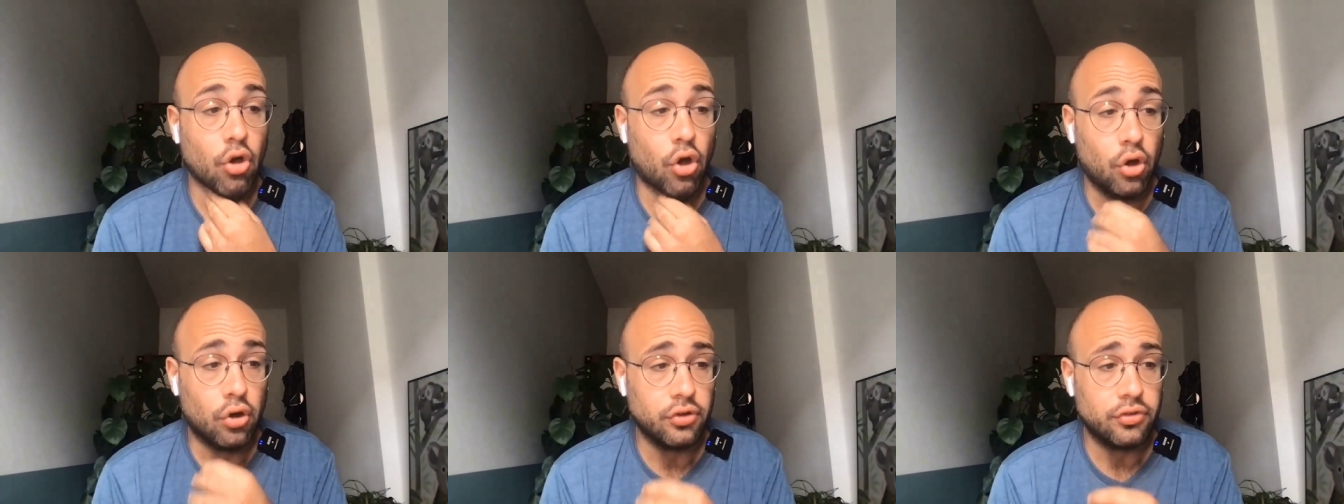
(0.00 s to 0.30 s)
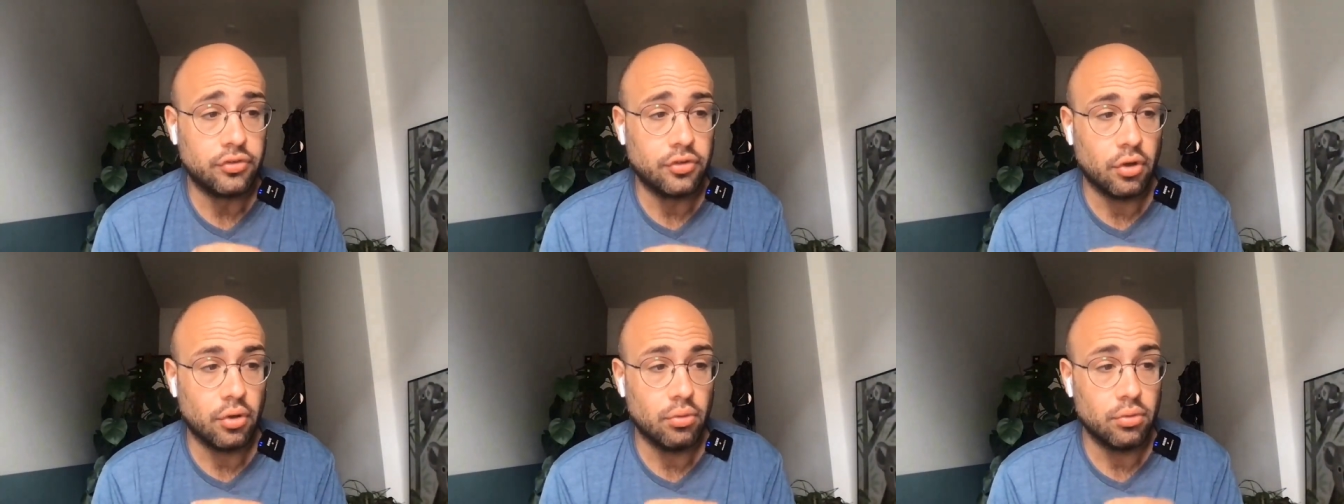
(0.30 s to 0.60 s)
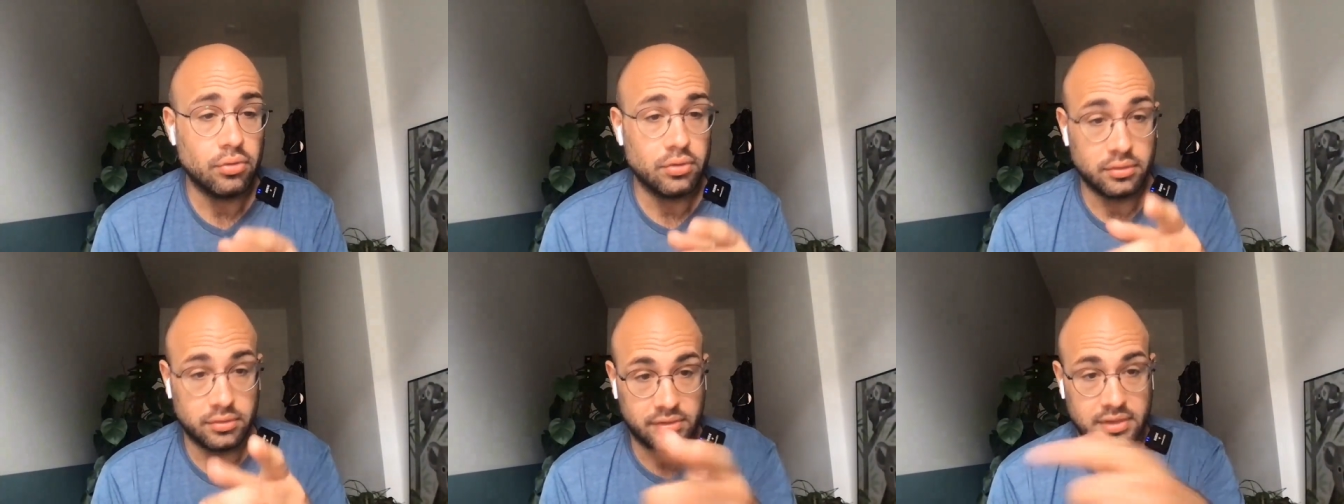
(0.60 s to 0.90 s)

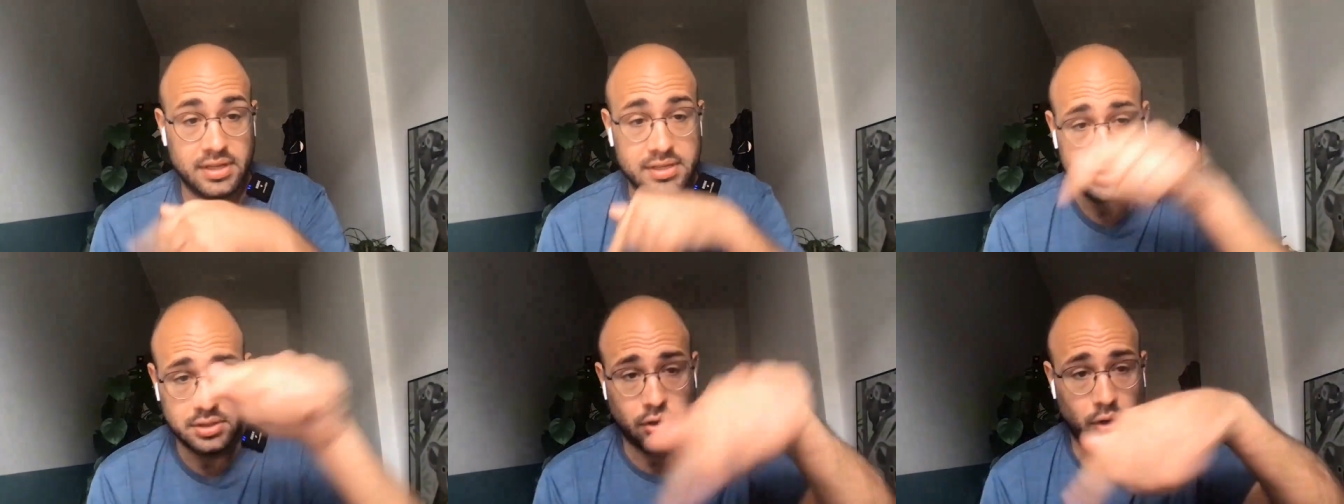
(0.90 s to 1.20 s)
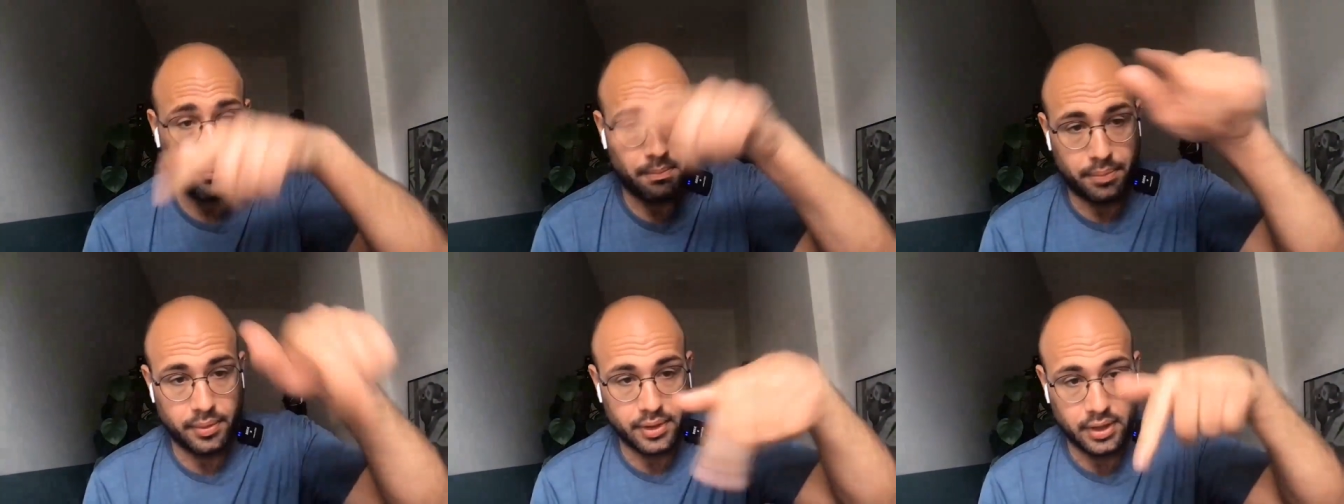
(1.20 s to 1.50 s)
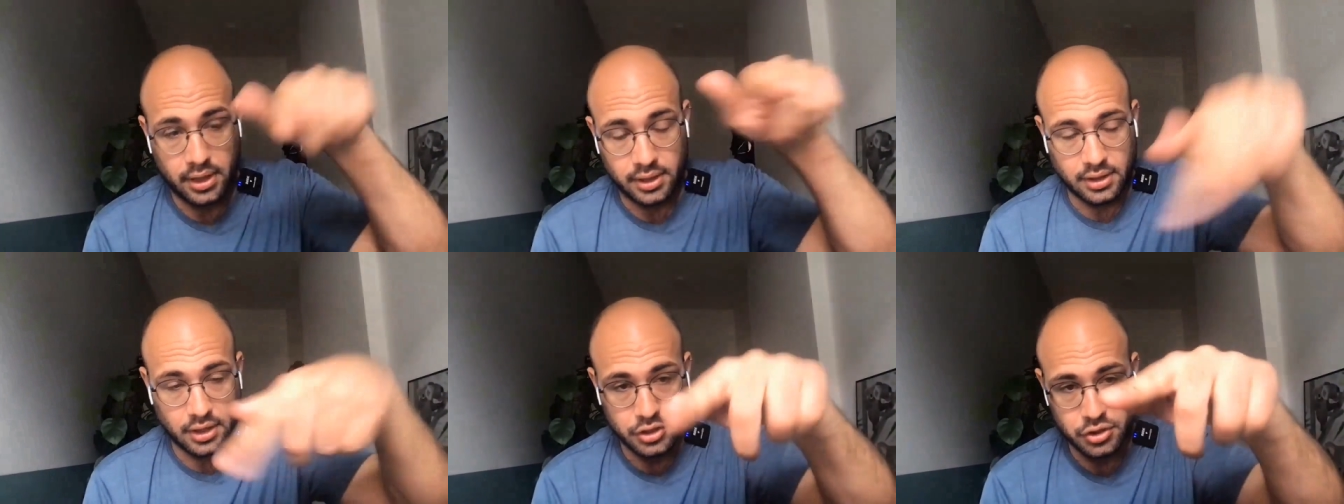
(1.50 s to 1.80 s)
Also, this
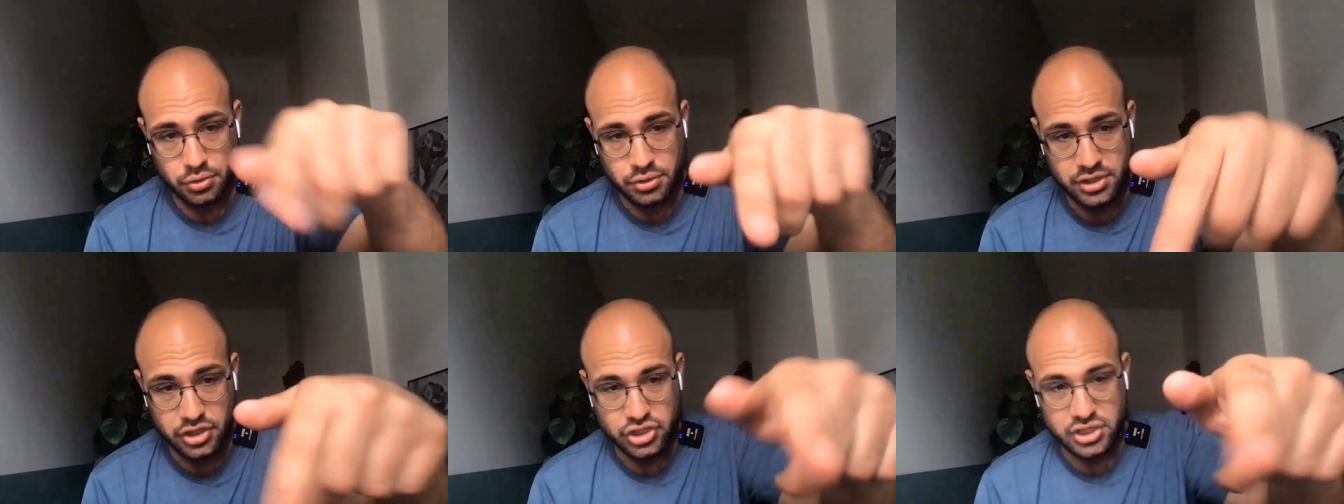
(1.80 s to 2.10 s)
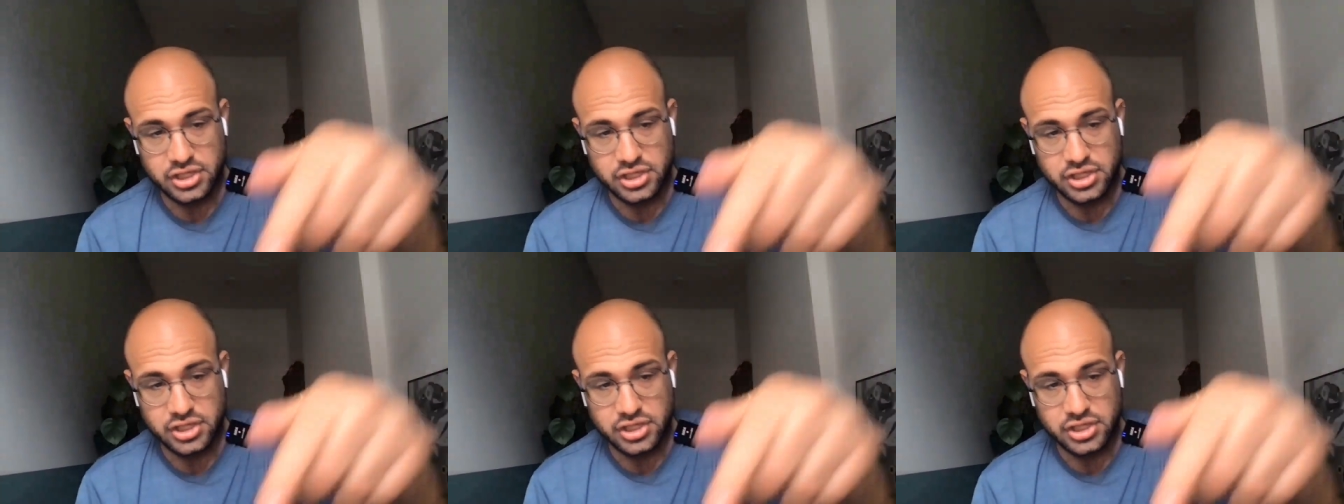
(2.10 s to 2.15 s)
company that you're just